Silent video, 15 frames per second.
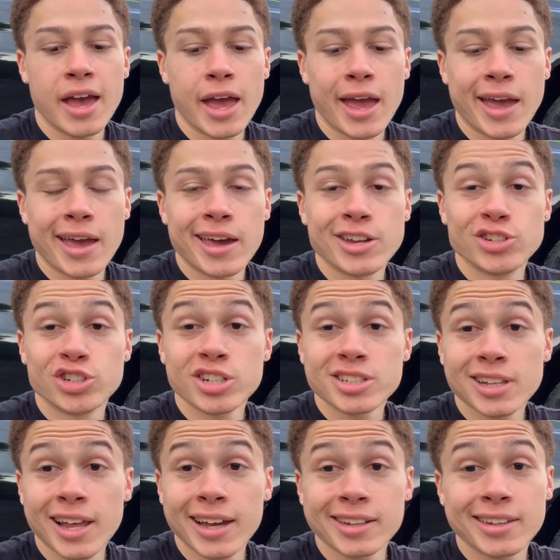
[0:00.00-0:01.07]
And just
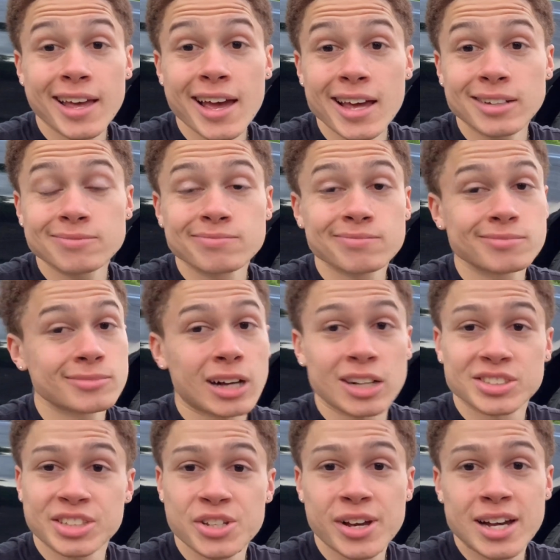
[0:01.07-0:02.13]
like that, I'll
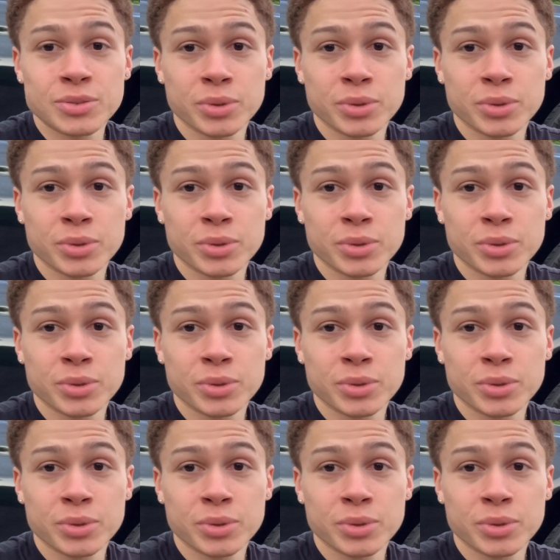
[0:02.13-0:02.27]
see you guys